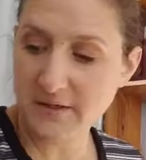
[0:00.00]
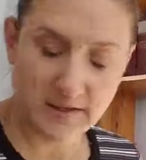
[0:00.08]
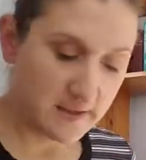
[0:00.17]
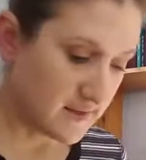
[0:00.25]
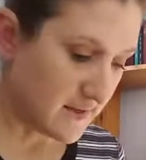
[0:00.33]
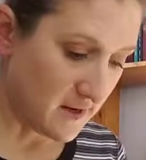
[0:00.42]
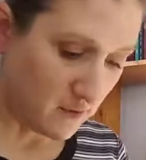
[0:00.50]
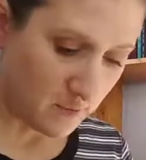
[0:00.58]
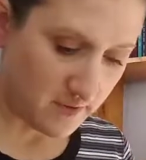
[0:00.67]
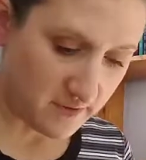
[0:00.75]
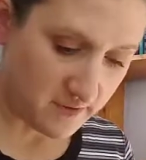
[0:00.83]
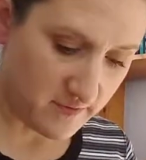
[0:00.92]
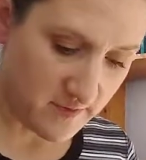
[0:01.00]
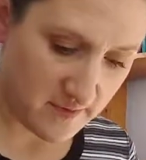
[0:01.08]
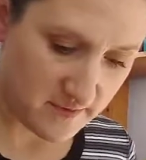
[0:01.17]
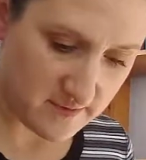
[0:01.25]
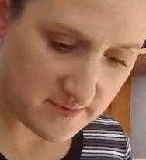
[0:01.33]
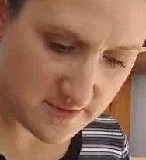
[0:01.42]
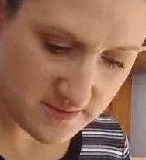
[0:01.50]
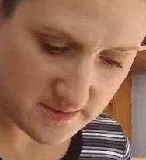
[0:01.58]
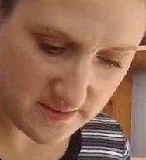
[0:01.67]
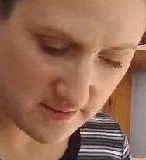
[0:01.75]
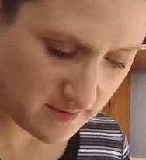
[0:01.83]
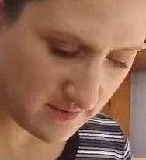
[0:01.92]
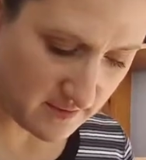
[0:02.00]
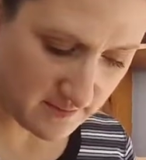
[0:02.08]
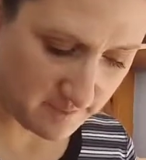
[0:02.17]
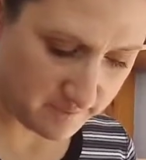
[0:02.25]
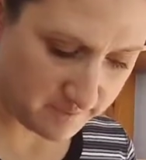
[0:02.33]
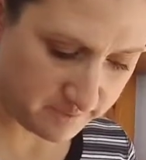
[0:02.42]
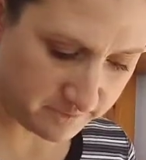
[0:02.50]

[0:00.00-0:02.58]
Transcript: And now with these, um,